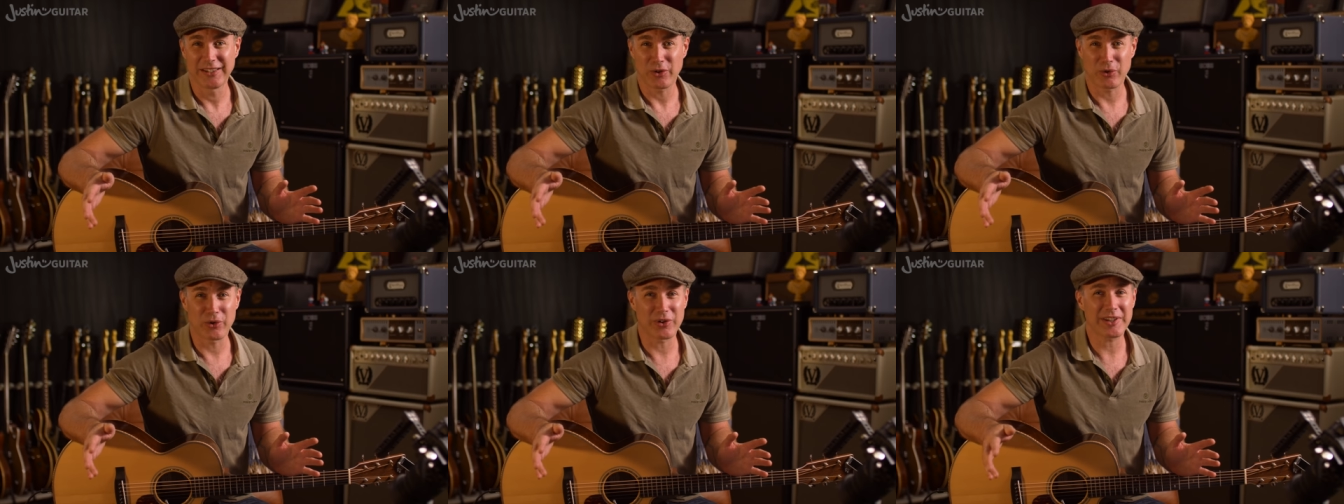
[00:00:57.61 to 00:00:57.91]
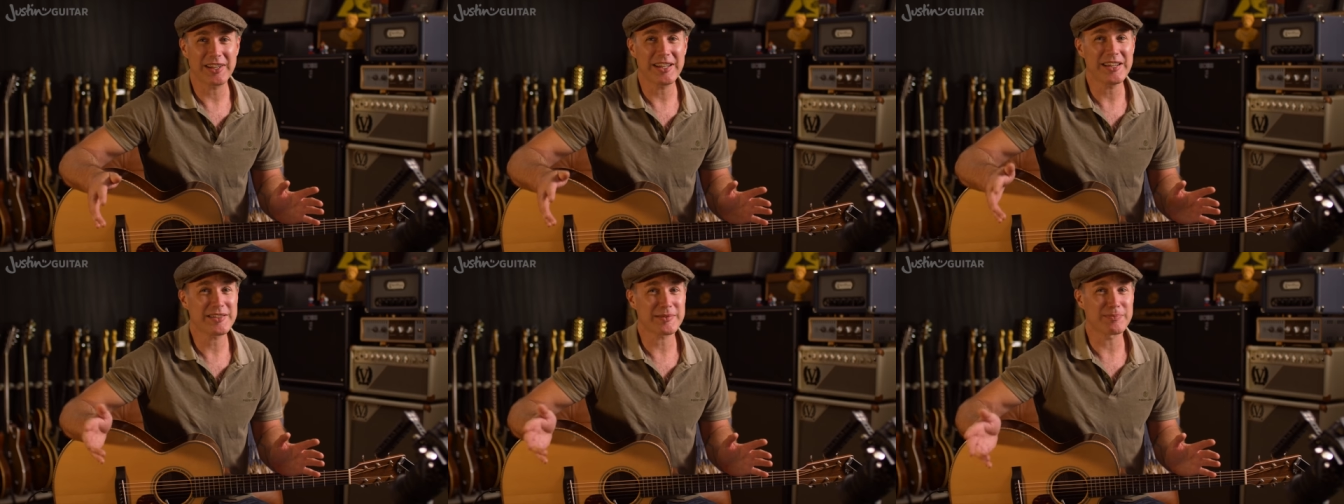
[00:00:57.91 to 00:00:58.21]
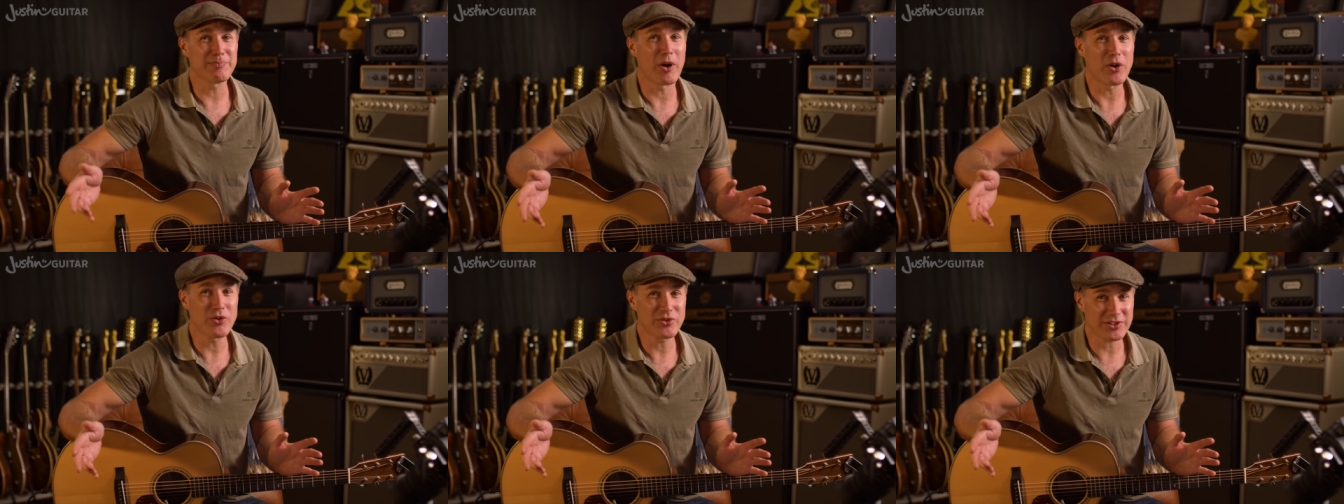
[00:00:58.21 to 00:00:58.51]
or at
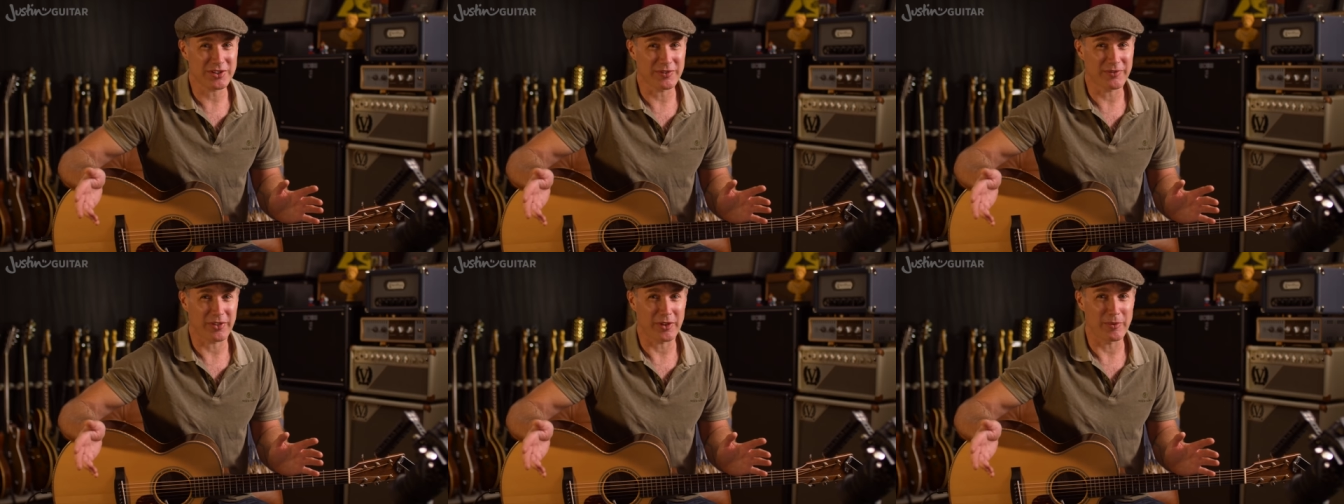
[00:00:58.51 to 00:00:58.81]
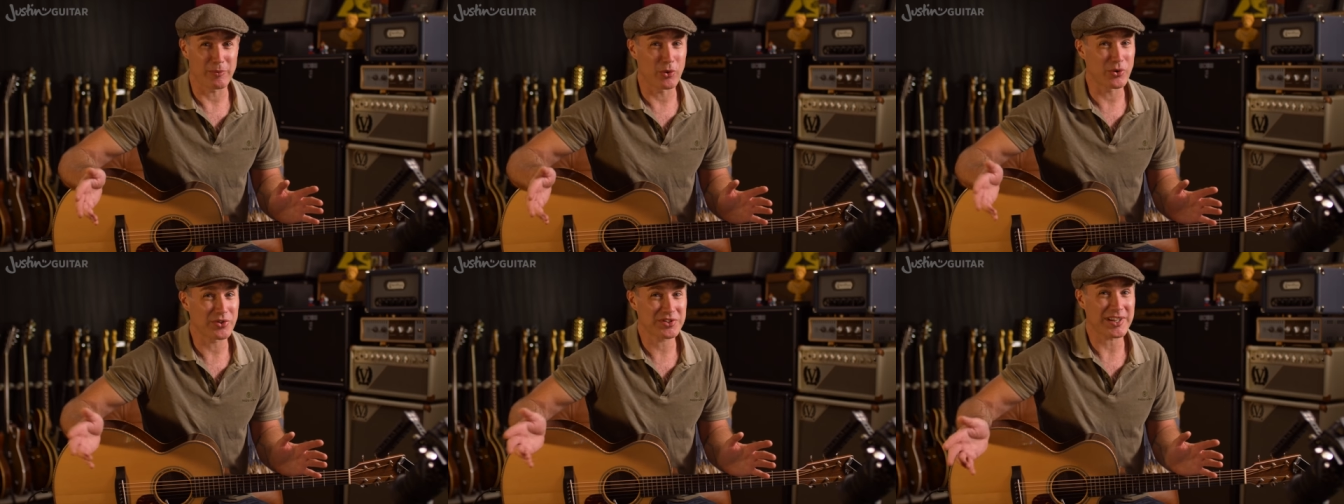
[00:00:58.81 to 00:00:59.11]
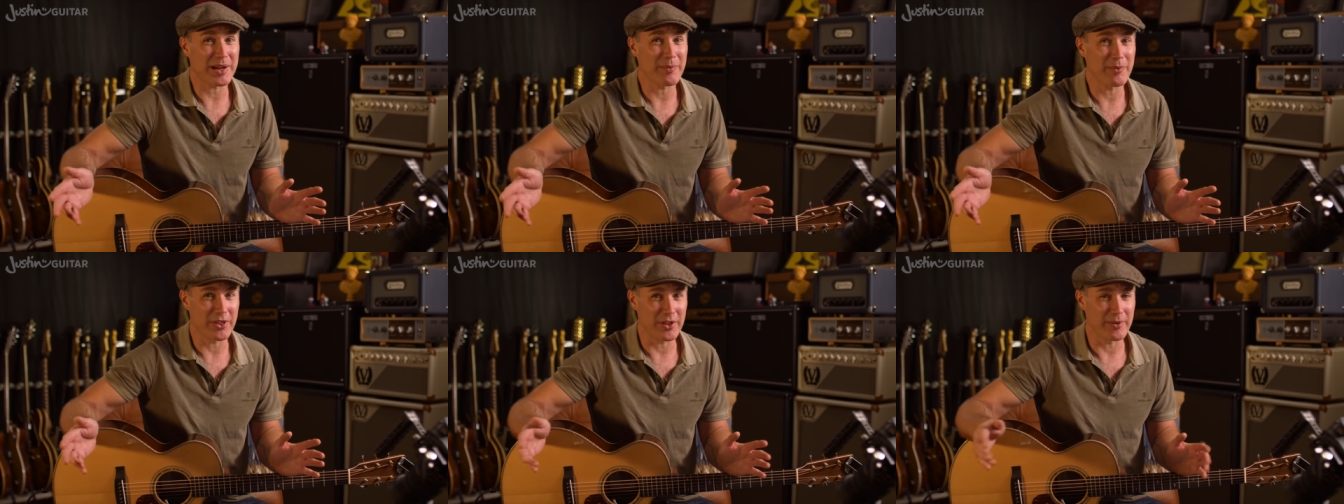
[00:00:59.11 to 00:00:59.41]
least most of them, or
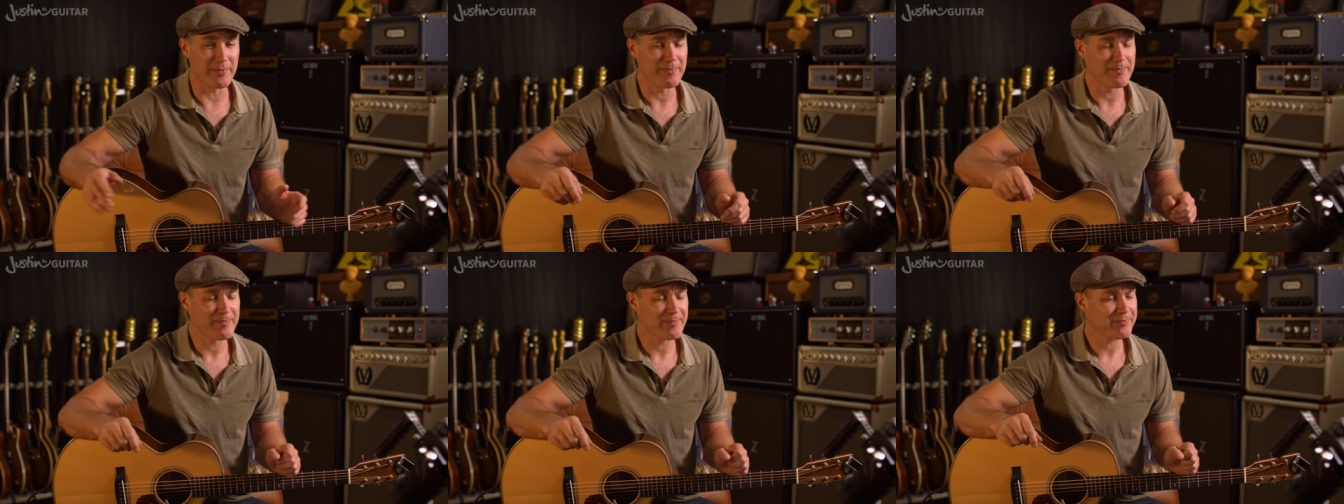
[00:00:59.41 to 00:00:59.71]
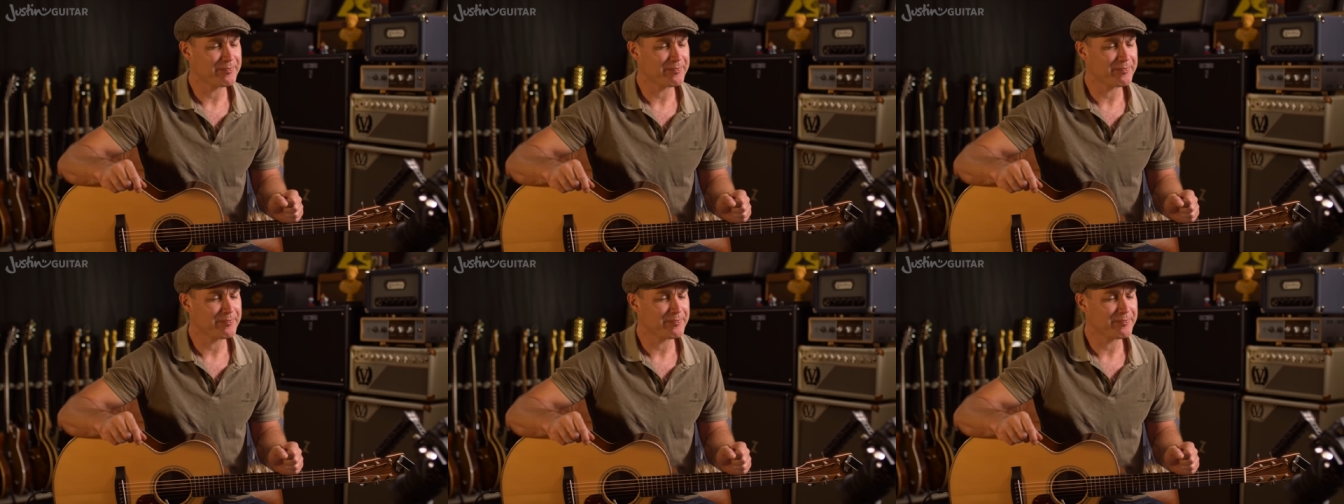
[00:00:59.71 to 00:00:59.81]
some of them.